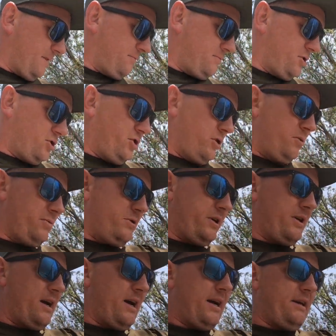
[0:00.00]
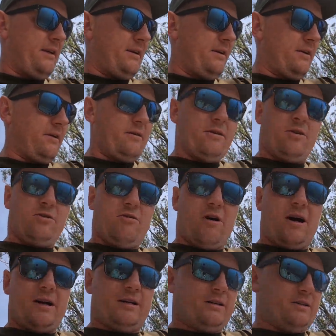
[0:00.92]
I'm just using a
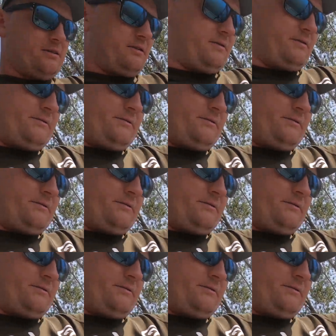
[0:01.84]
Gray's